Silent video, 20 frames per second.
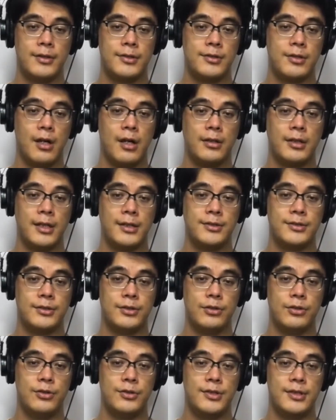song
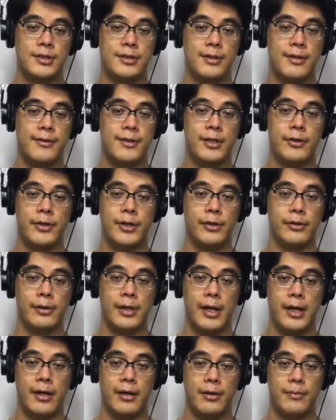exudes an ethereal
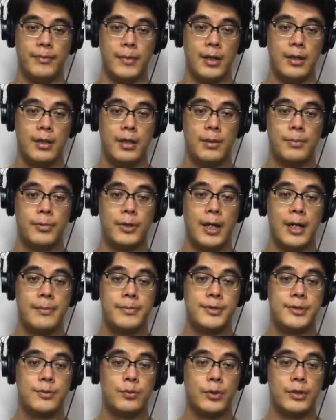air,
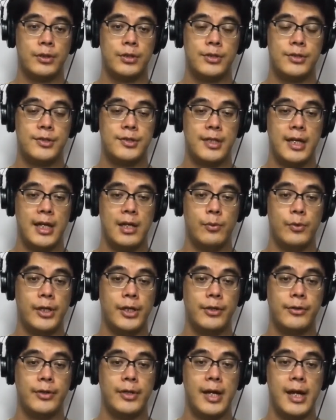perhaps one could say
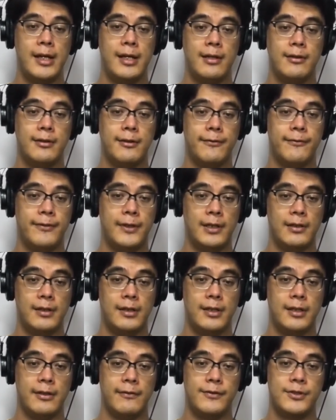recreating the
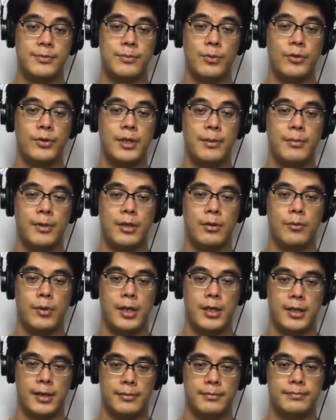feeling of smoking
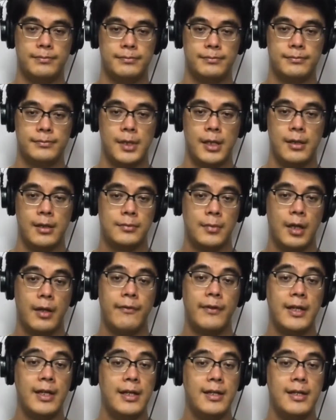marijuana.
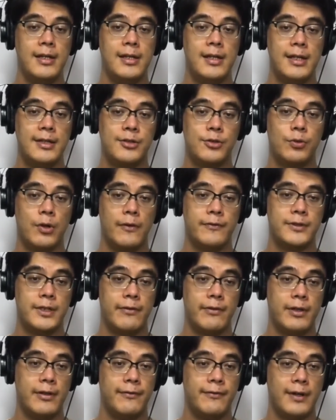The EDS
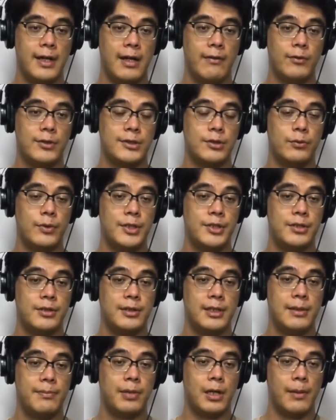1275 was
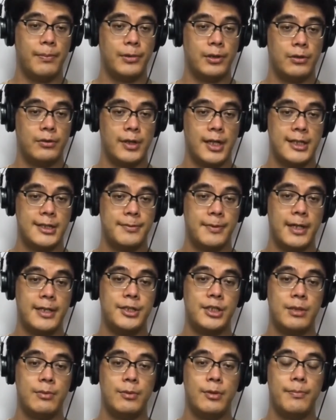originally popularized by
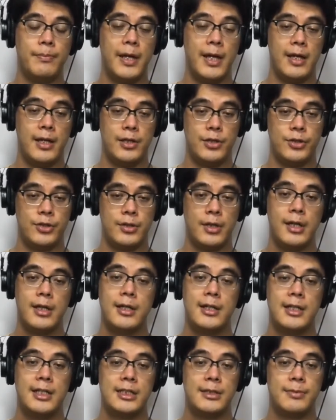Jimmy Page,
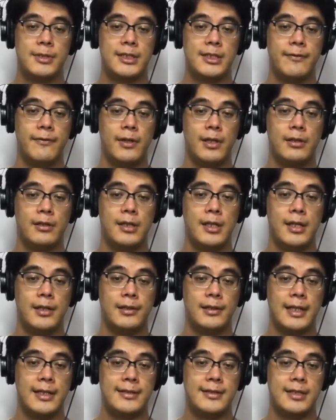specifically
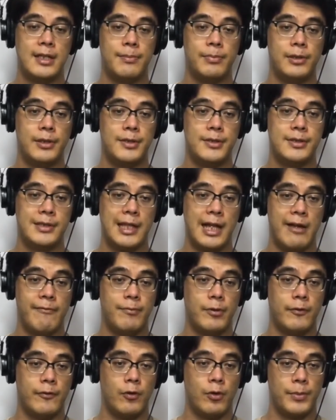in Led Zeppelin's live
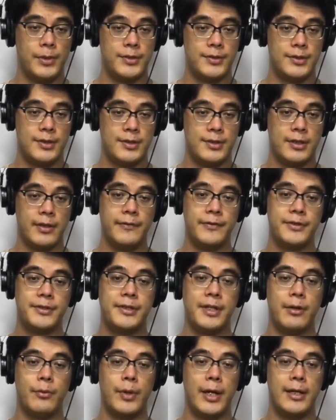performances of
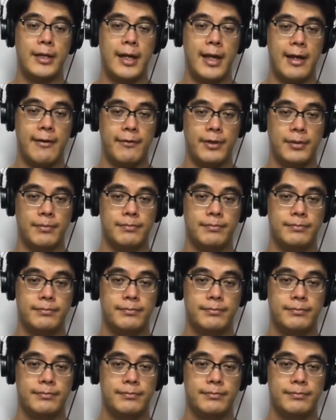Stairway to Heaven.